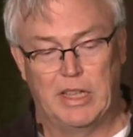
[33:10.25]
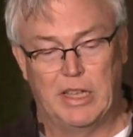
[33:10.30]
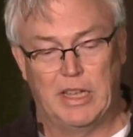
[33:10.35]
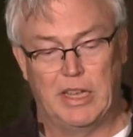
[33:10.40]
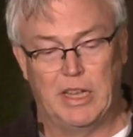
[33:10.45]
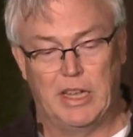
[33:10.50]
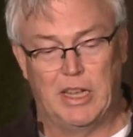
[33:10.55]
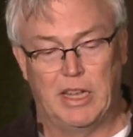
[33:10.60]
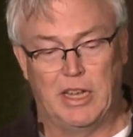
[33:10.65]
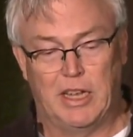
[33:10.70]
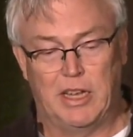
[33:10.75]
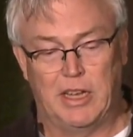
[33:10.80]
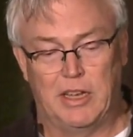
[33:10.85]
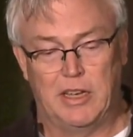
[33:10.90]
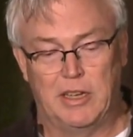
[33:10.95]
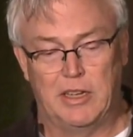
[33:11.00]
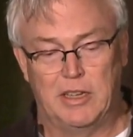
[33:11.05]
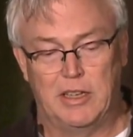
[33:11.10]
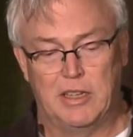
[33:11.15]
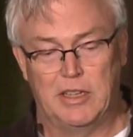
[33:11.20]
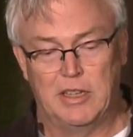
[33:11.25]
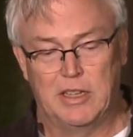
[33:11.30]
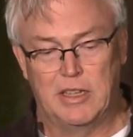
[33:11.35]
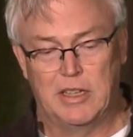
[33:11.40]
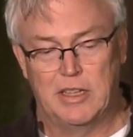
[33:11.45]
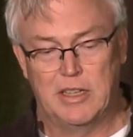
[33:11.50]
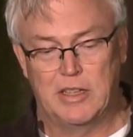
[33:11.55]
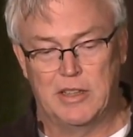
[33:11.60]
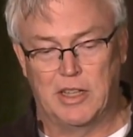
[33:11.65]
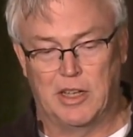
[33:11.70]
And
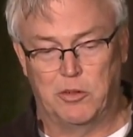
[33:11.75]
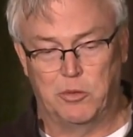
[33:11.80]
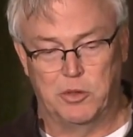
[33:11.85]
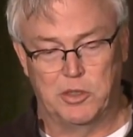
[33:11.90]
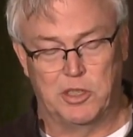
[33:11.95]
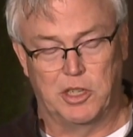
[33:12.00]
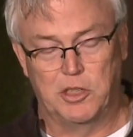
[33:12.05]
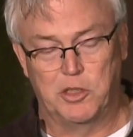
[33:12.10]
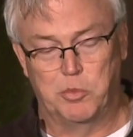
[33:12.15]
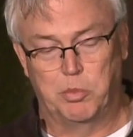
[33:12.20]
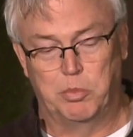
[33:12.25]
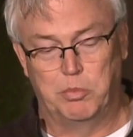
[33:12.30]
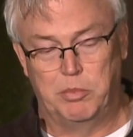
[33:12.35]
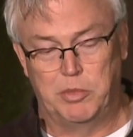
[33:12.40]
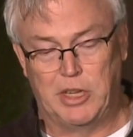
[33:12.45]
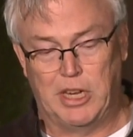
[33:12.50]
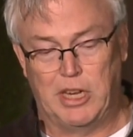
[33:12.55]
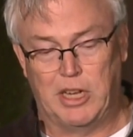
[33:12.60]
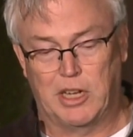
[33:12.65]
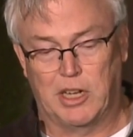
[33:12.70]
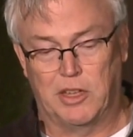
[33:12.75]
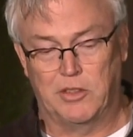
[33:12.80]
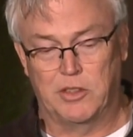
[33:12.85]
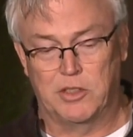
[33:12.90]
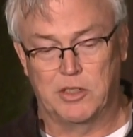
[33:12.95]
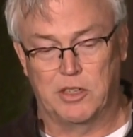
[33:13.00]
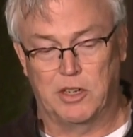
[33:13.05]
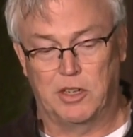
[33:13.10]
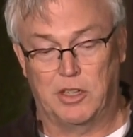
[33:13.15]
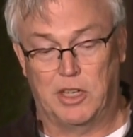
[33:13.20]
that was his take on the
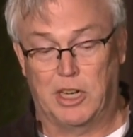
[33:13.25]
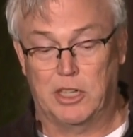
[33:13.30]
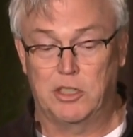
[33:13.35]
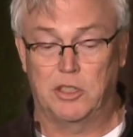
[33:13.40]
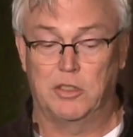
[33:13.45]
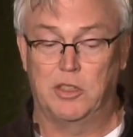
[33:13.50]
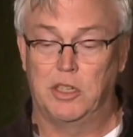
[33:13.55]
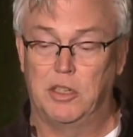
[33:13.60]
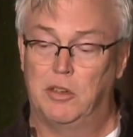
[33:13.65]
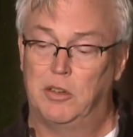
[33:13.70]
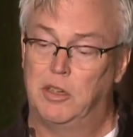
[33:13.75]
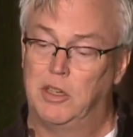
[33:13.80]
sale. Actually,